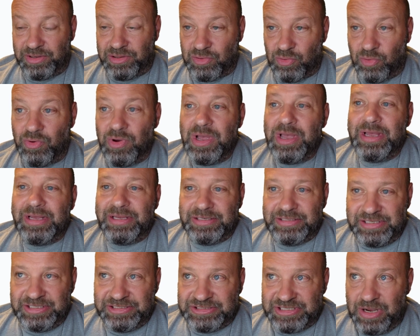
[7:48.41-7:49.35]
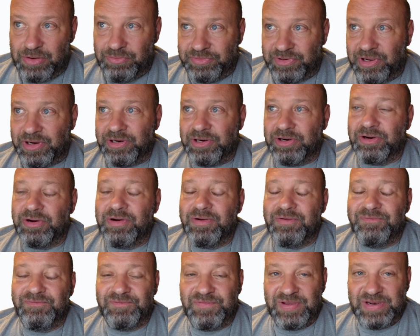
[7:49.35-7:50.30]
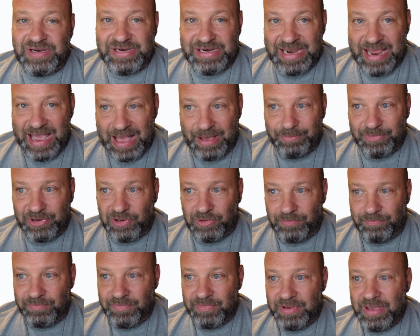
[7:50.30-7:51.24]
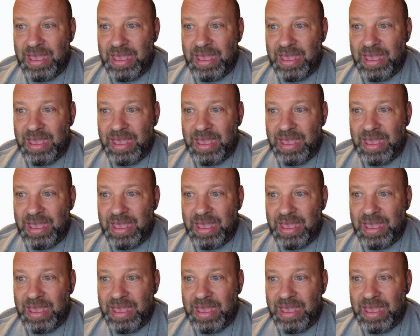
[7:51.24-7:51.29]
So, Discount Tire, phenomenal.